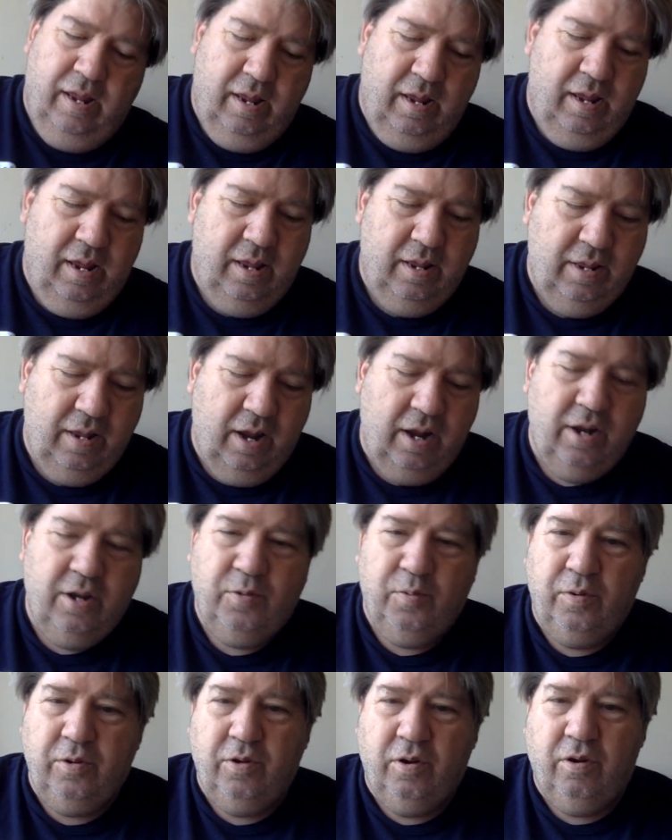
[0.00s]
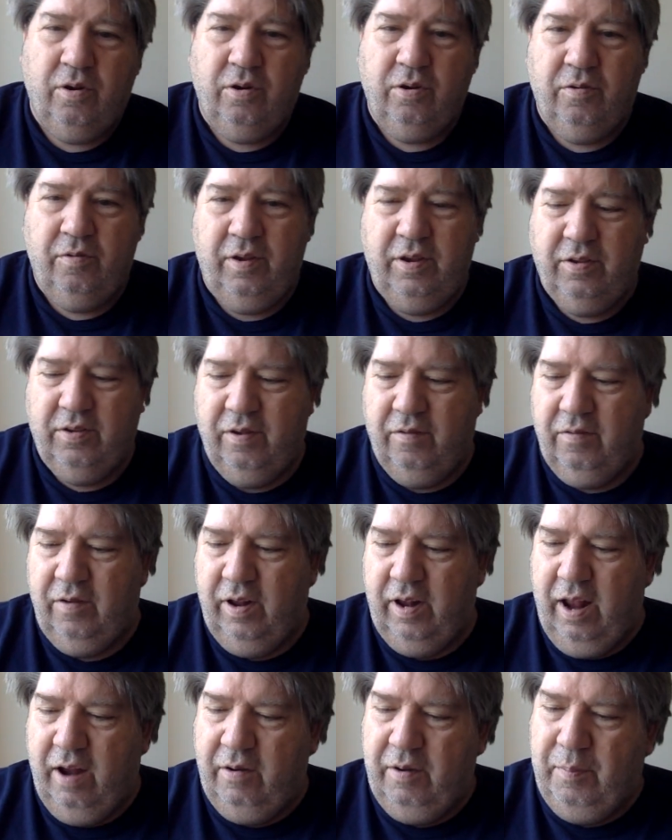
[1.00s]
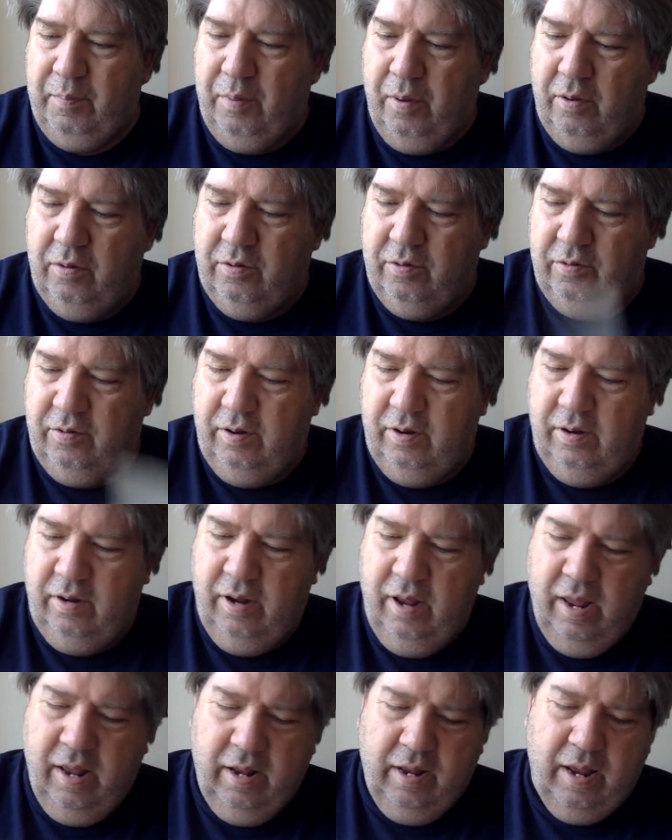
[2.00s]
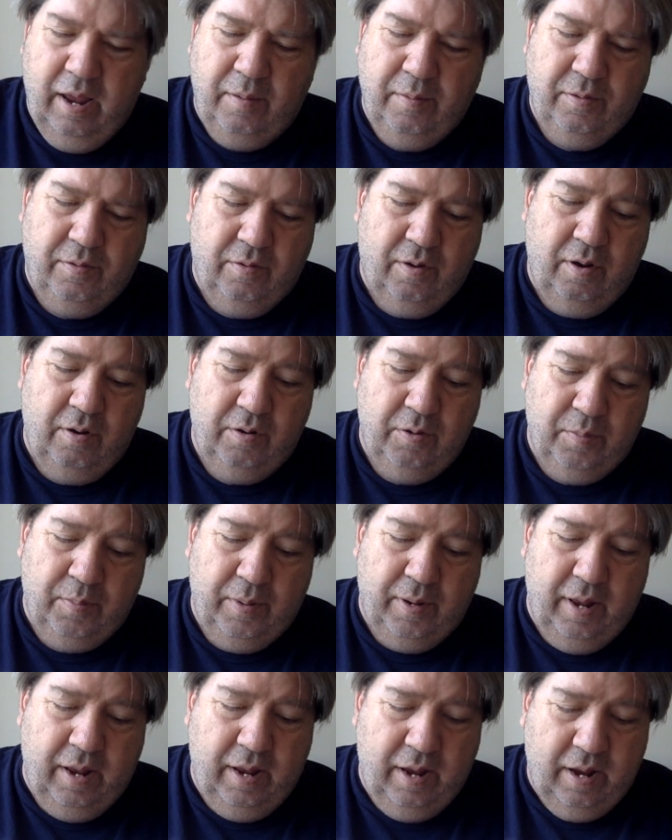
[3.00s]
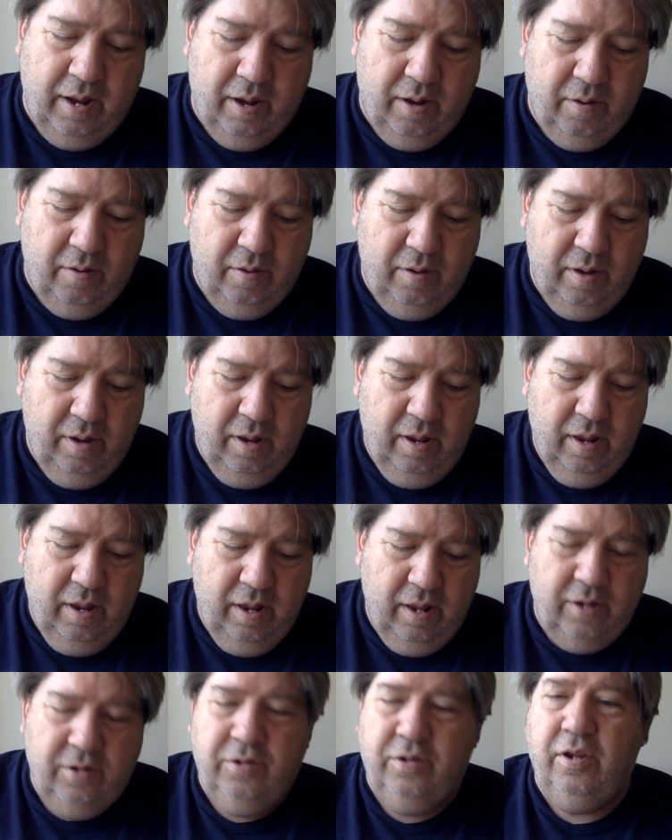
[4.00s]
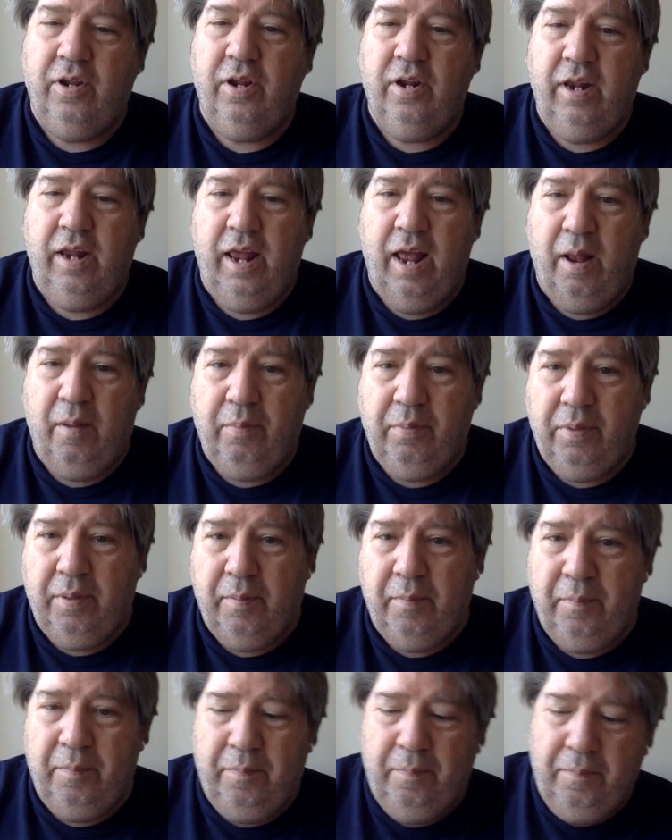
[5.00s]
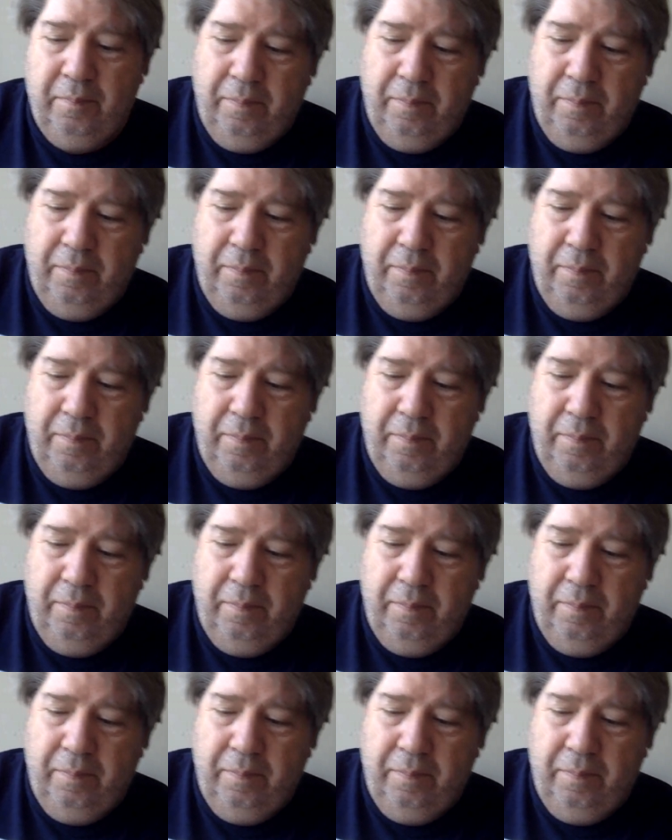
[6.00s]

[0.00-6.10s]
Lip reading: The youngest one's gone on to read stuff like Harry Potter and Game of Thrones, but there you go. It certainly helped them.